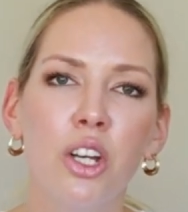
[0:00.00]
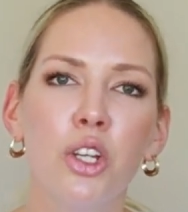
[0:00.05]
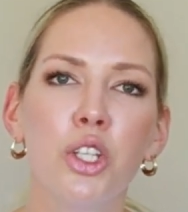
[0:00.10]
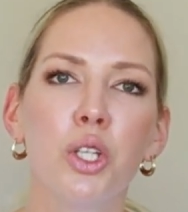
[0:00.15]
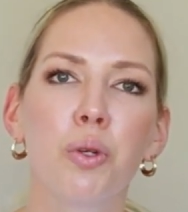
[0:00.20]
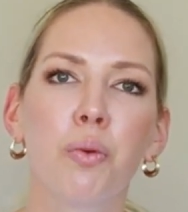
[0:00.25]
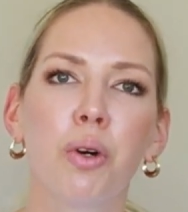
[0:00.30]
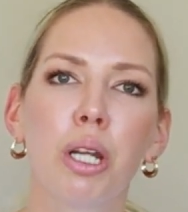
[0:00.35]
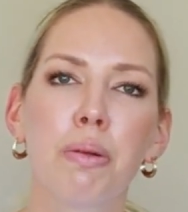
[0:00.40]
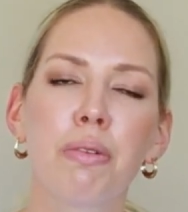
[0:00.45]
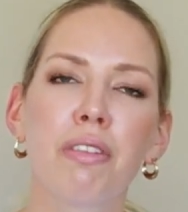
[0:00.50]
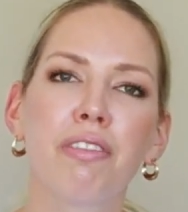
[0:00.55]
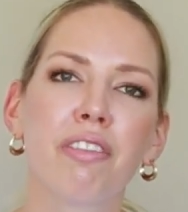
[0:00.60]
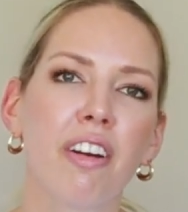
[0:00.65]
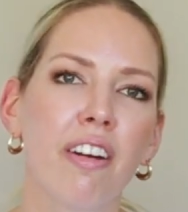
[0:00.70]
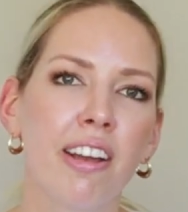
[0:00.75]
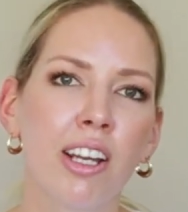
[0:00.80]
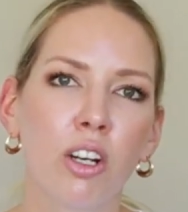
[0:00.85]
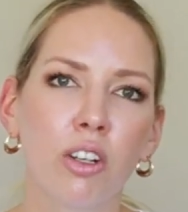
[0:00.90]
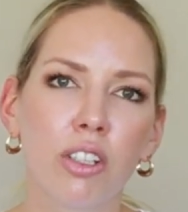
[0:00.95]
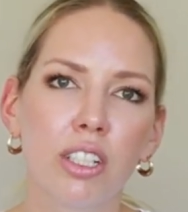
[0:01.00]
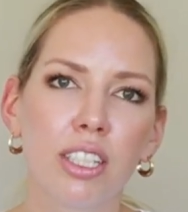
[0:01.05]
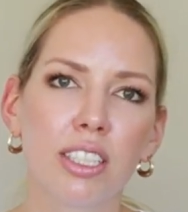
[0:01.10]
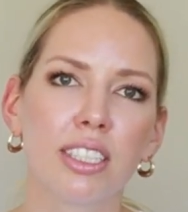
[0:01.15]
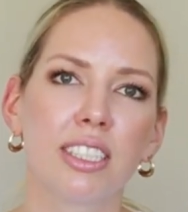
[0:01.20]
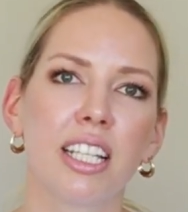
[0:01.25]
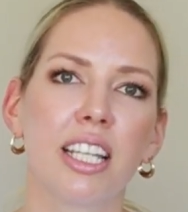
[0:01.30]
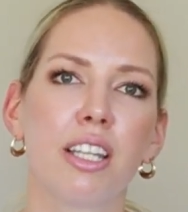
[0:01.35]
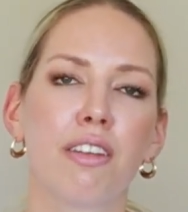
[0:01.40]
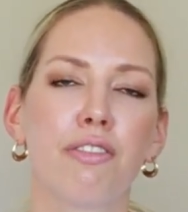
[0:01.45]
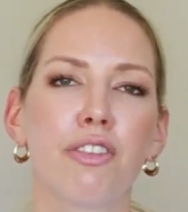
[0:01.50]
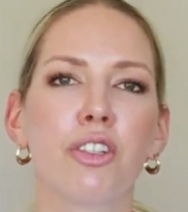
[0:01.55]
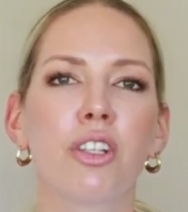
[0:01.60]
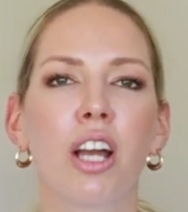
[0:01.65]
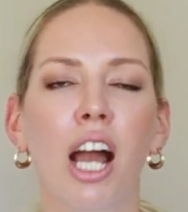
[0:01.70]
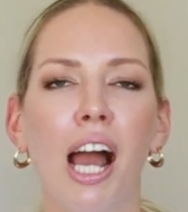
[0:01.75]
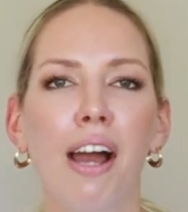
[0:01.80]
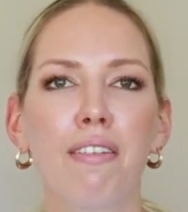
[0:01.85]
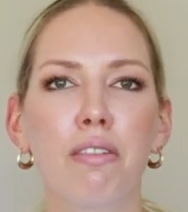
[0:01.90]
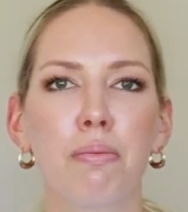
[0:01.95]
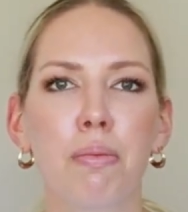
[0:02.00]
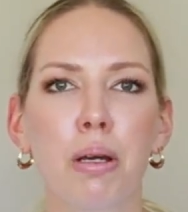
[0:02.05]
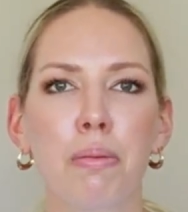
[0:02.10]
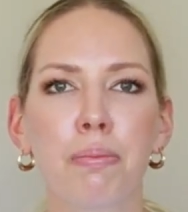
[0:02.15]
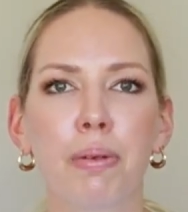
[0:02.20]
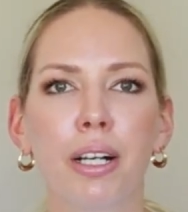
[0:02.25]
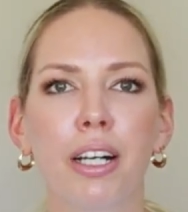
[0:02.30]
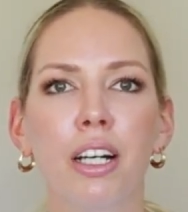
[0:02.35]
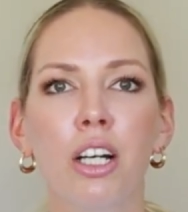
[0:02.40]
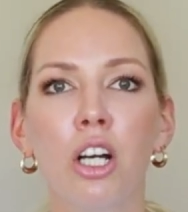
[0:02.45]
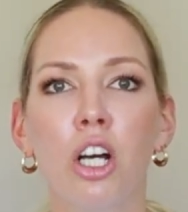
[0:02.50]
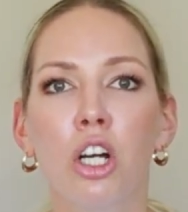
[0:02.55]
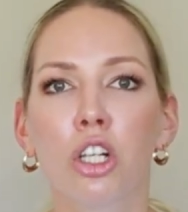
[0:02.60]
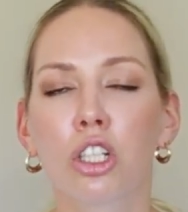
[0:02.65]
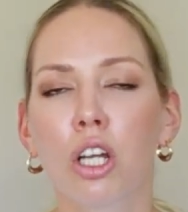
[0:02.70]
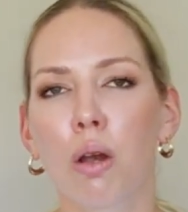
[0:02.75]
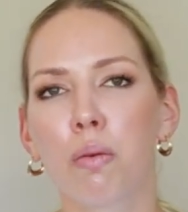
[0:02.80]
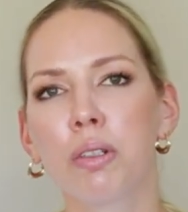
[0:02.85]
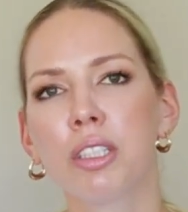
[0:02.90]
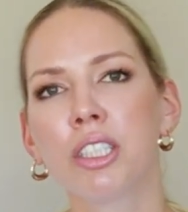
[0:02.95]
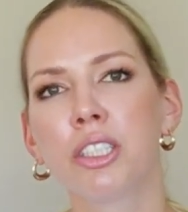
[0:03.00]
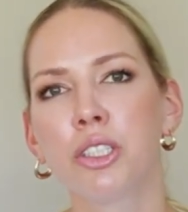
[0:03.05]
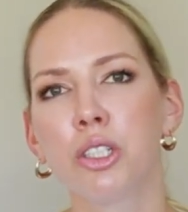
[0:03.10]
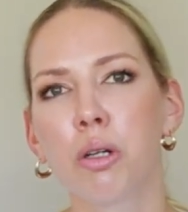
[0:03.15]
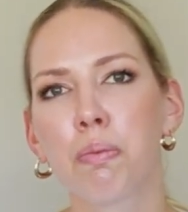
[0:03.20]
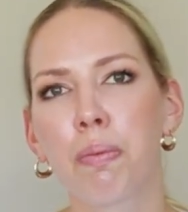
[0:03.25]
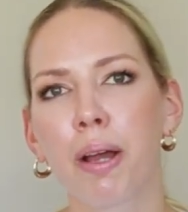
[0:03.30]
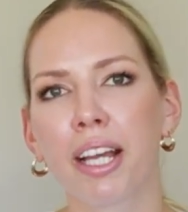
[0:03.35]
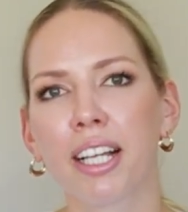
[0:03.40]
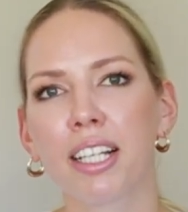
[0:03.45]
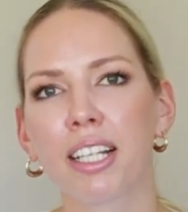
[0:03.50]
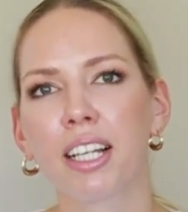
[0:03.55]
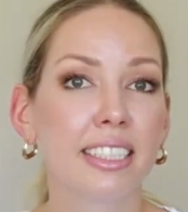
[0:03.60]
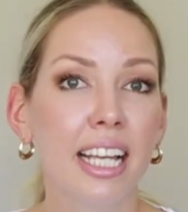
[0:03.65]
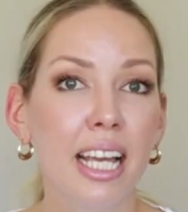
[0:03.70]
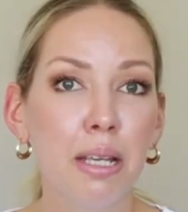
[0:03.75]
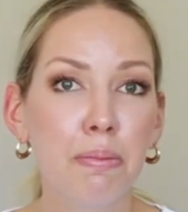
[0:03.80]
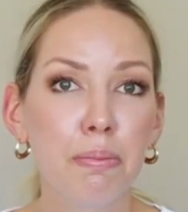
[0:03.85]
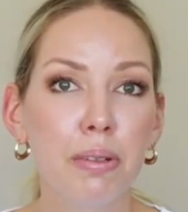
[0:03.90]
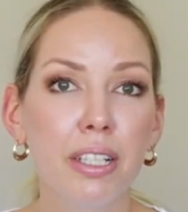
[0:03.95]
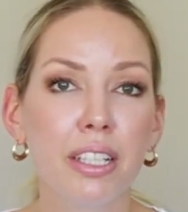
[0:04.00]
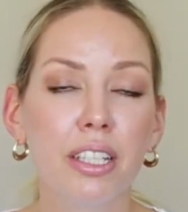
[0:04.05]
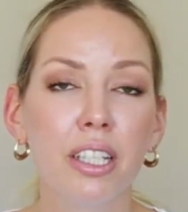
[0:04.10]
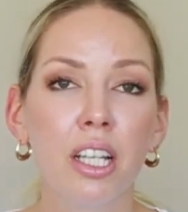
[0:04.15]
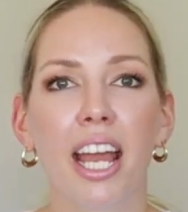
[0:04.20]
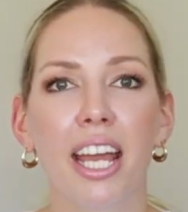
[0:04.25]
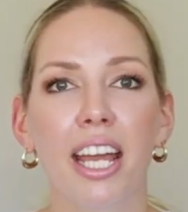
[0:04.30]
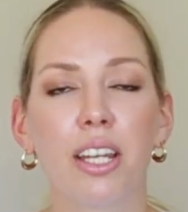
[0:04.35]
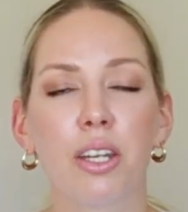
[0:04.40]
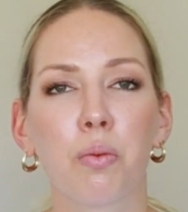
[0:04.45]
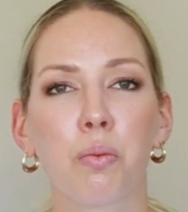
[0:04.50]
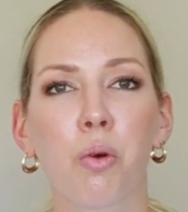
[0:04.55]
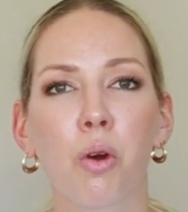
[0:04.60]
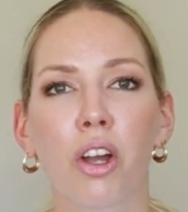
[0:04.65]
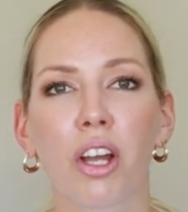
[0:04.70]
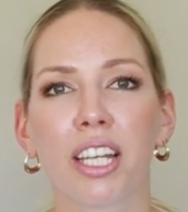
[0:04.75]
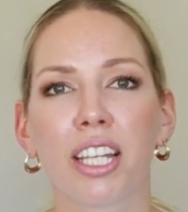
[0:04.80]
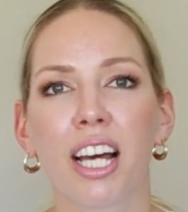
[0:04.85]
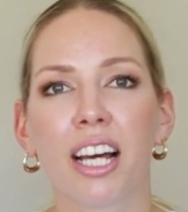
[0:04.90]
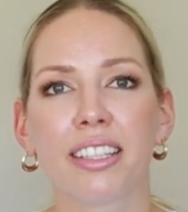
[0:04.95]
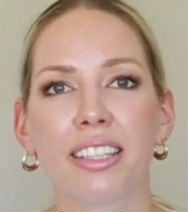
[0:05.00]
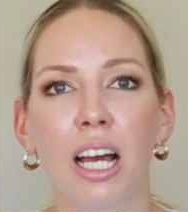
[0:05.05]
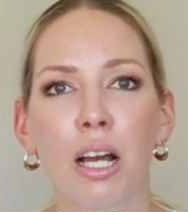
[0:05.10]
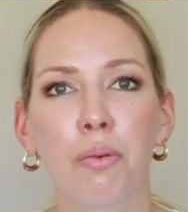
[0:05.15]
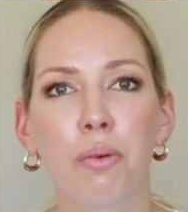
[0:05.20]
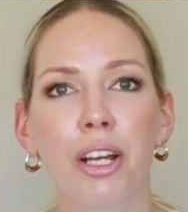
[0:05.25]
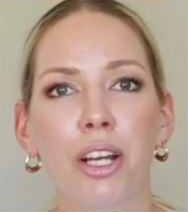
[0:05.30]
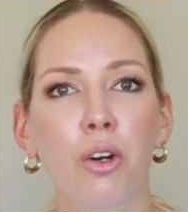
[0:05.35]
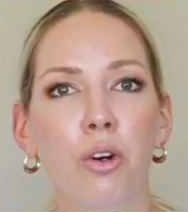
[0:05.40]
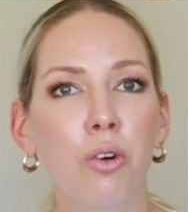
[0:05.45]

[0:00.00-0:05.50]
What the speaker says: You want to be very honest. And if you can't remember, go into your bank statement and work it out that way.